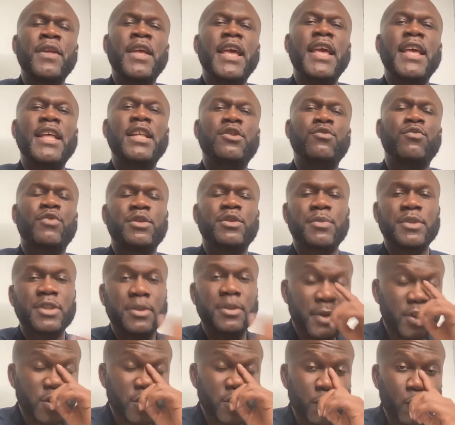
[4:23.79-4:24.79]
It's the
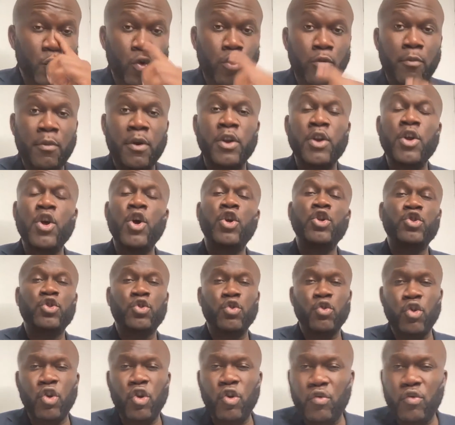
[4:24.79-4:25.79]
responsibility of the woman
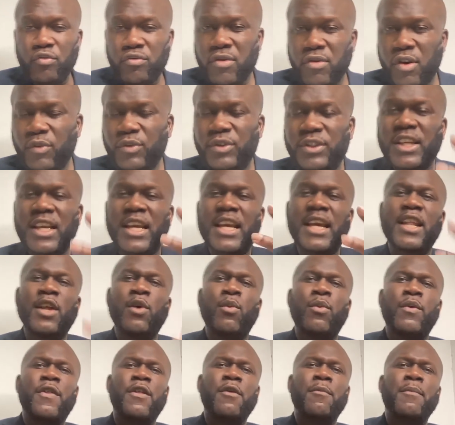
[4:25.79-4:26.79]
to grow together
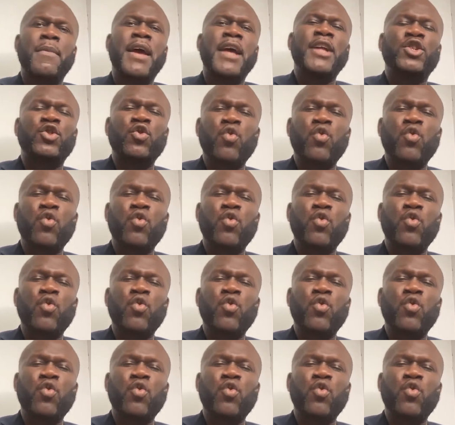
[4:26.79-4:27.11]
with the man,